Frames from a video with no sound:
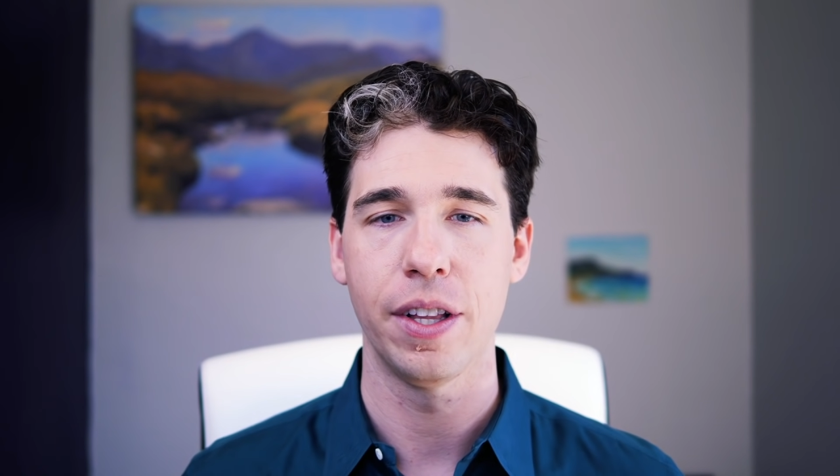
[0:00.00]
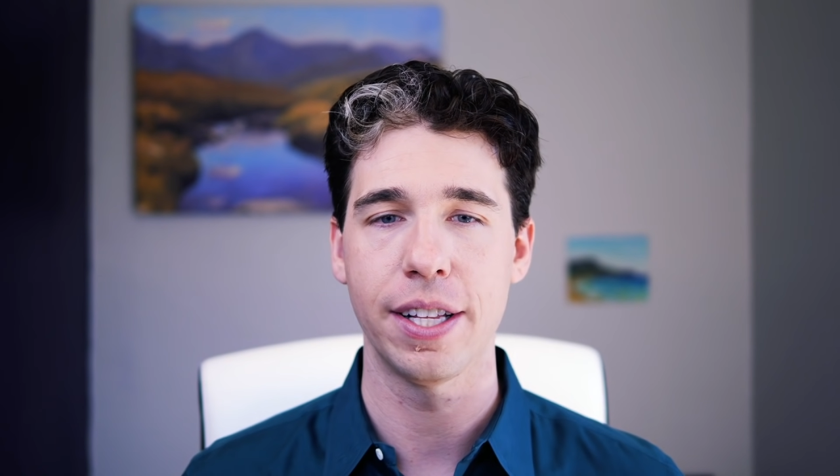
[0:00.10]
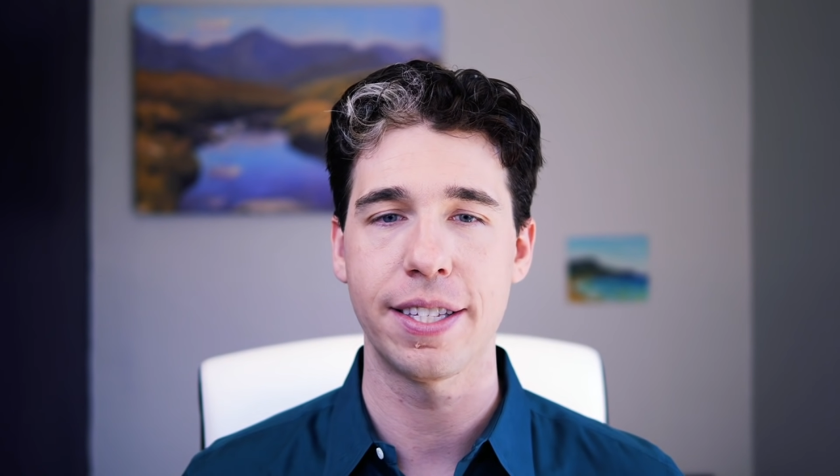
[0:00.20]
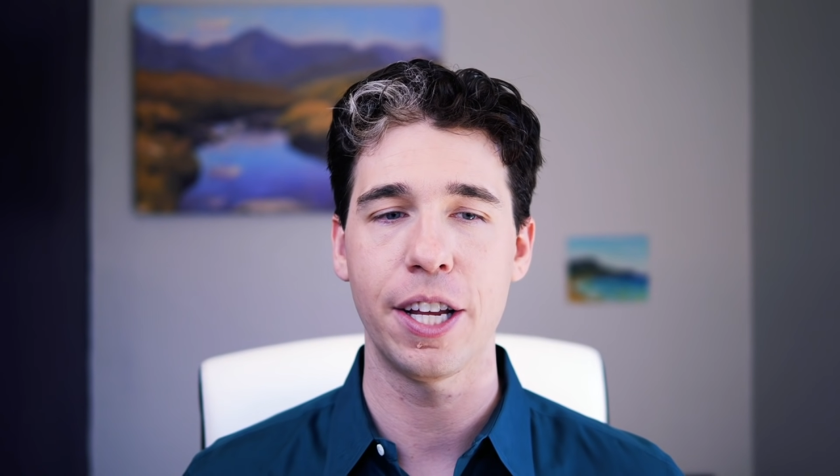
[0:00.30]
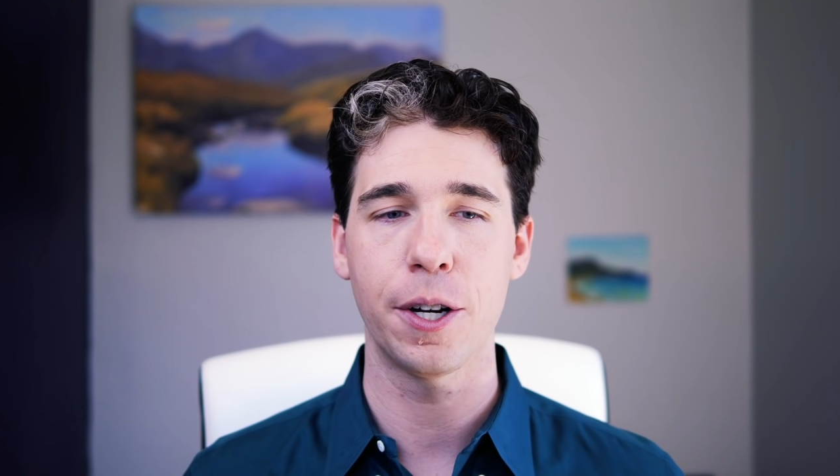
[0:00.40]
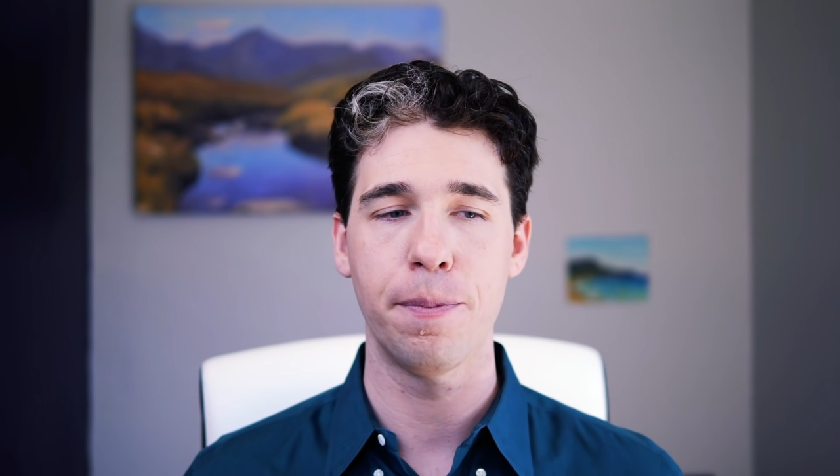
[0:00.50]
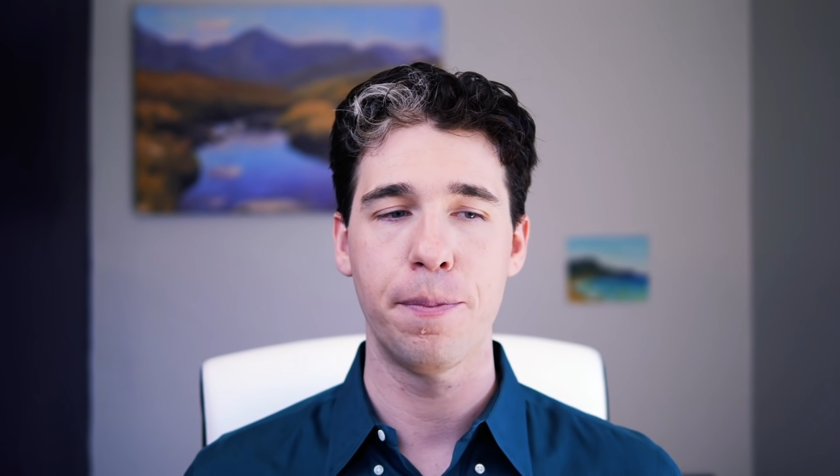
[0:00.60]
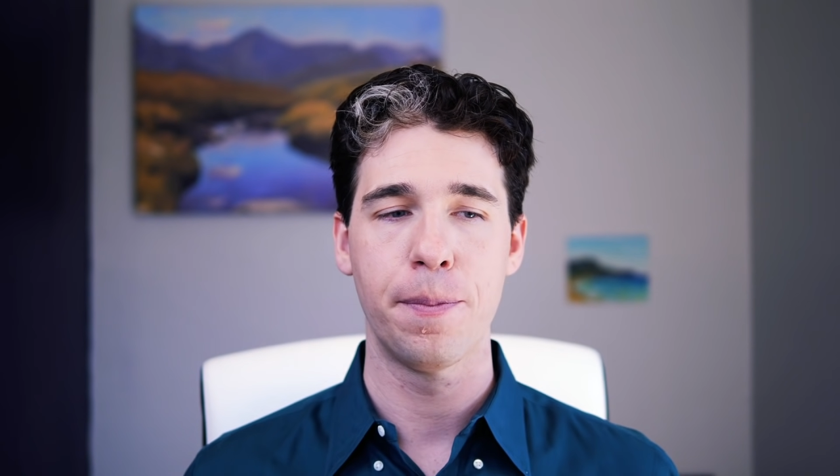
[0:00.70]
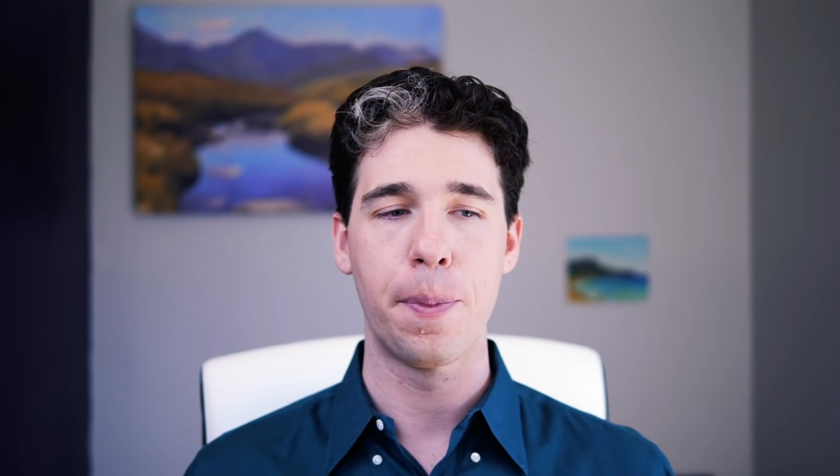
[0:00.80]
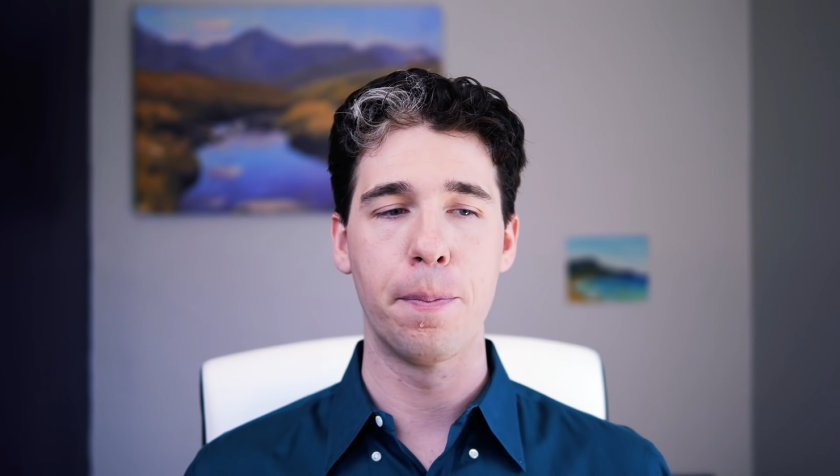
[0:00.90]
Let's say you're
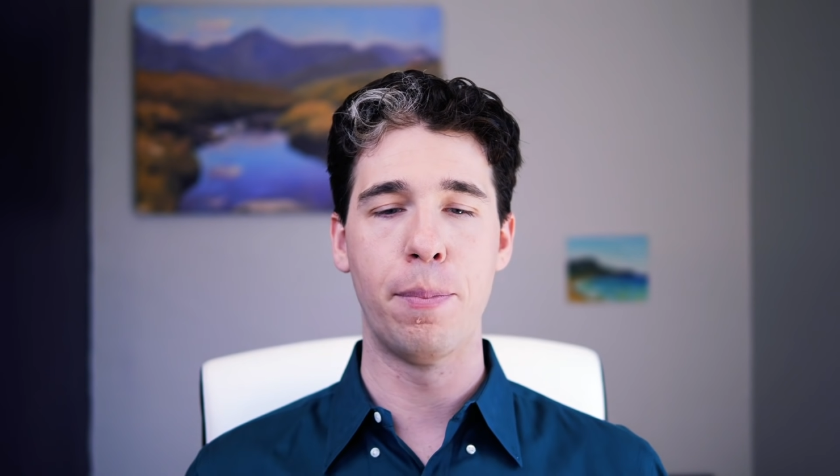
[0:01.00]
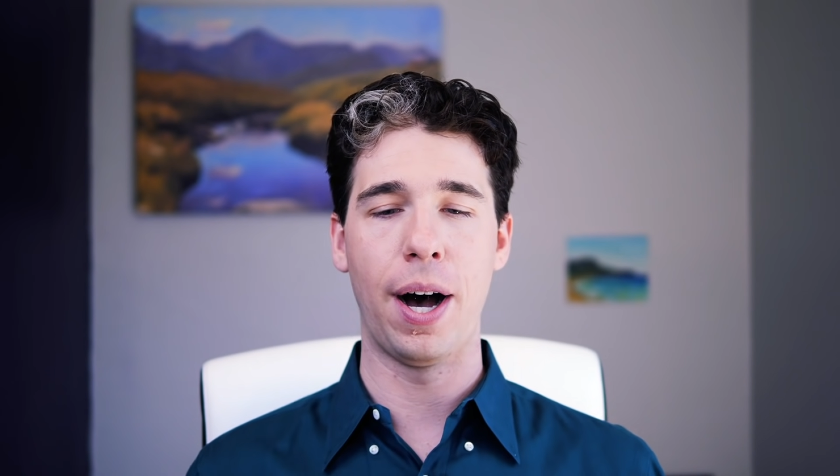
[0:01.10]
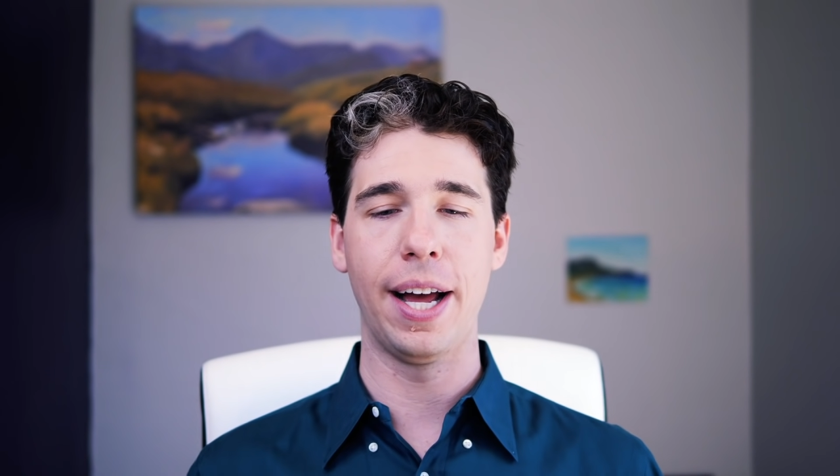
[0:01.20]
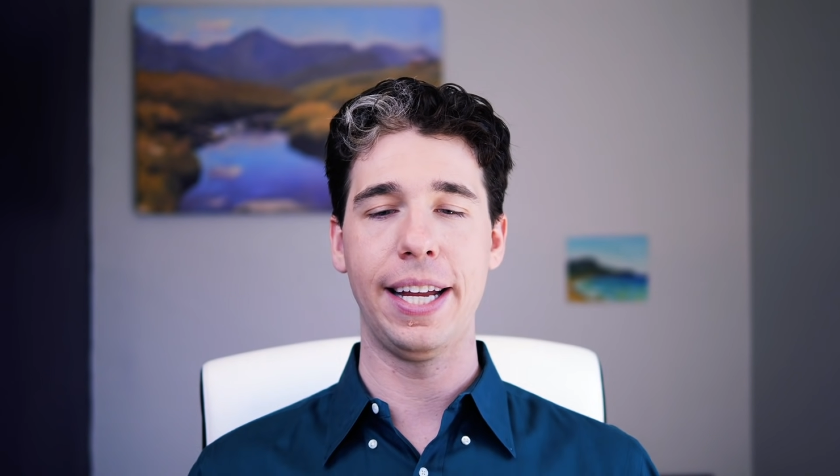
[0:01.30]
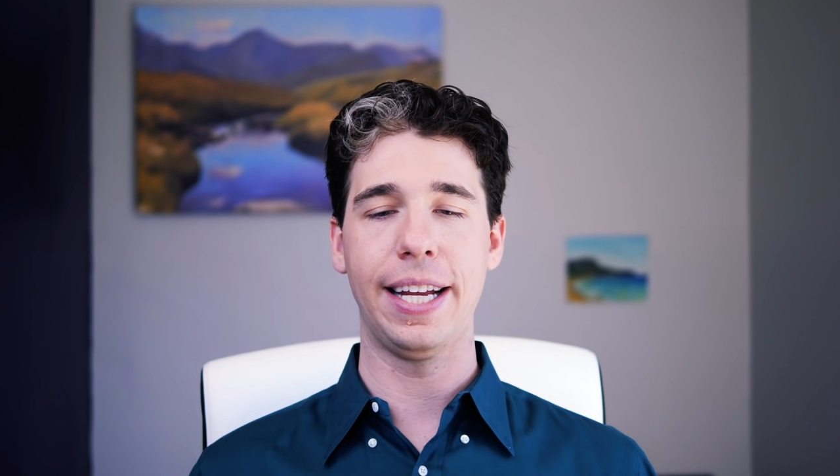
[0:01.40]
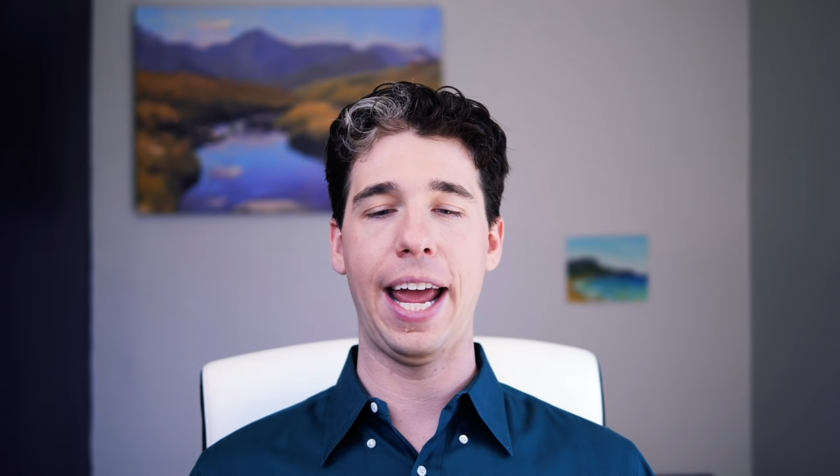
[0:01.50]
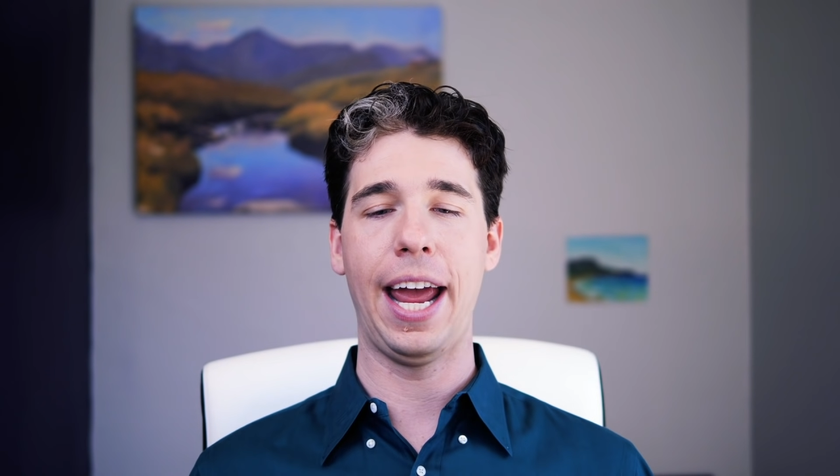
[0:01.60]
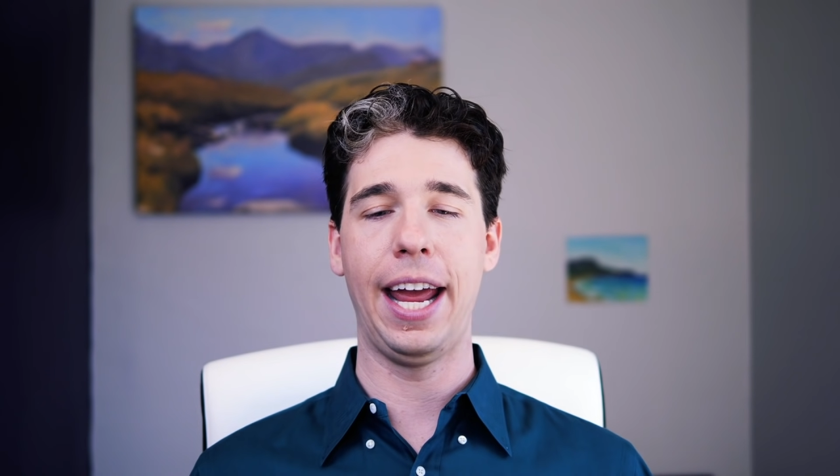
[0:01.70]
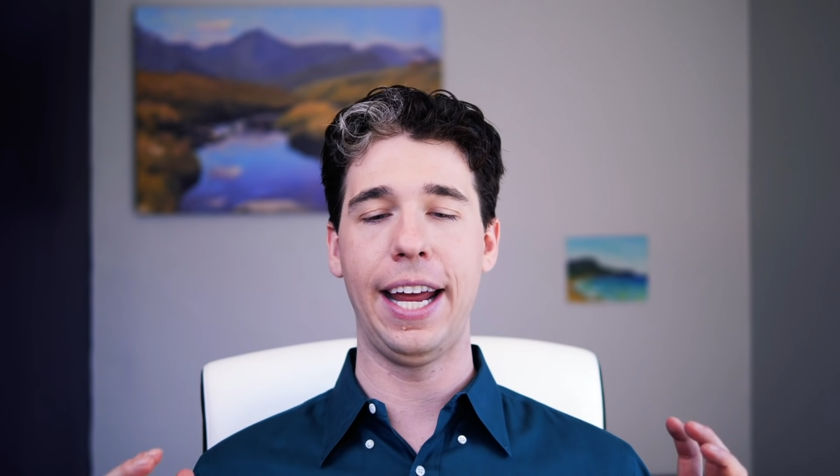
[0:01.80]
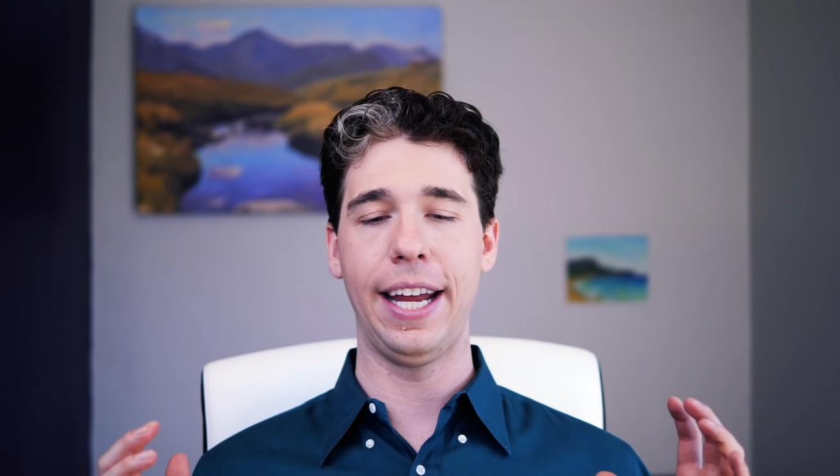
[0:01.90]
buying
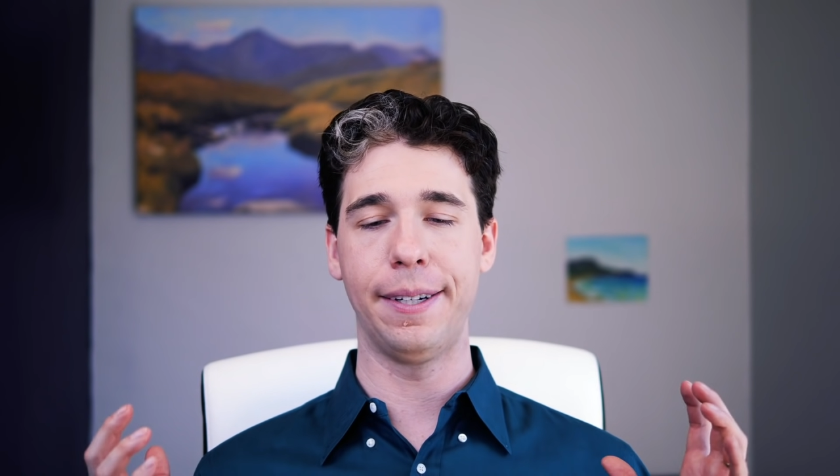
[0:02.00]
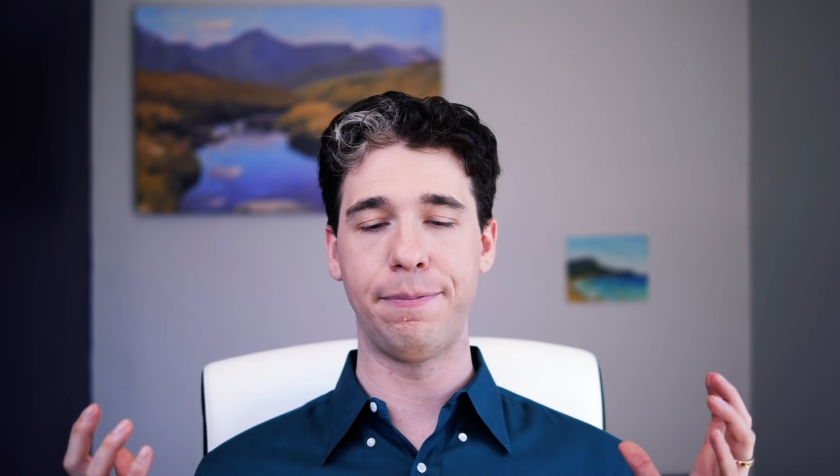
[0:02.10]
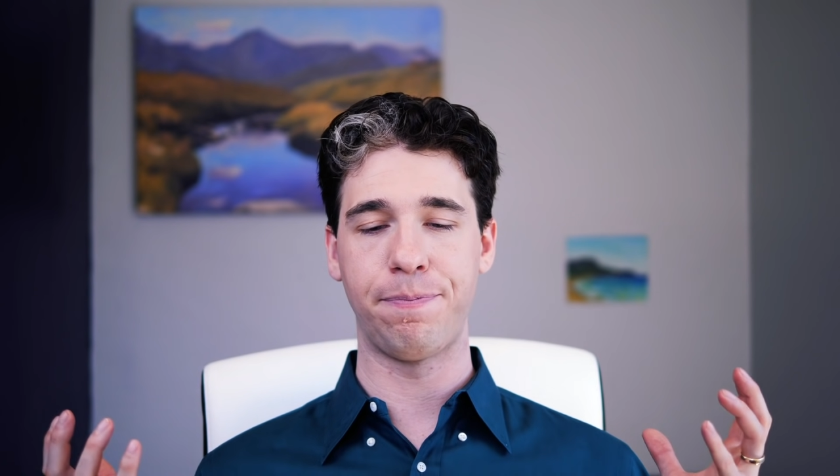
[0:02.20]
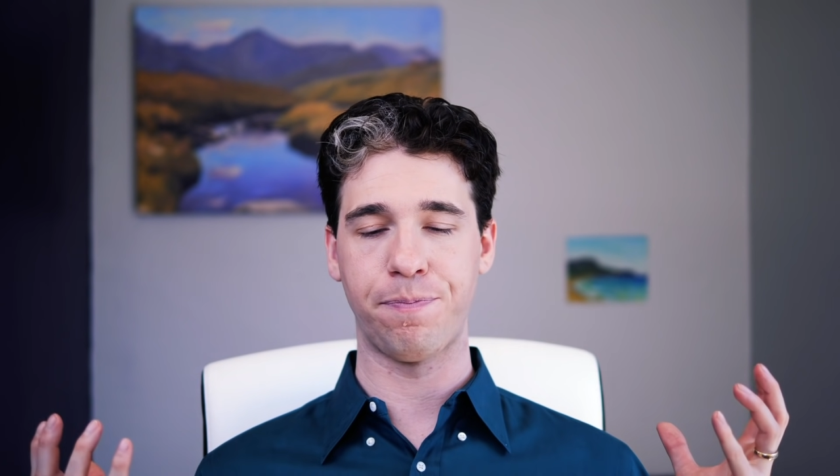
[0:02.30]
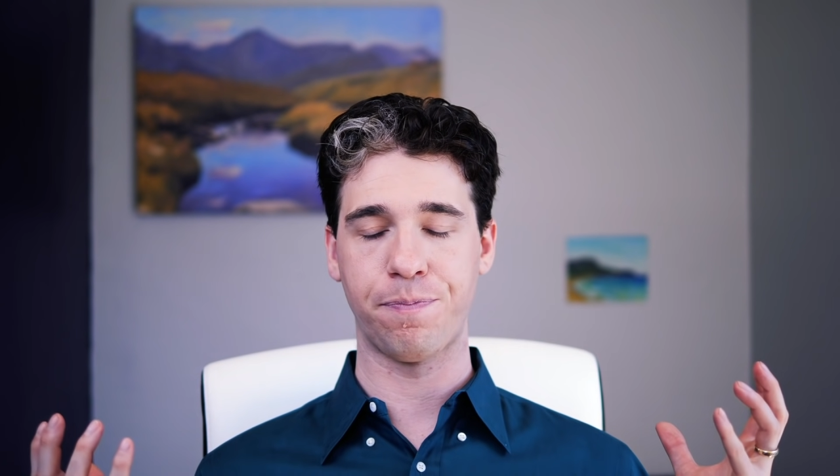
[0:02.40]
a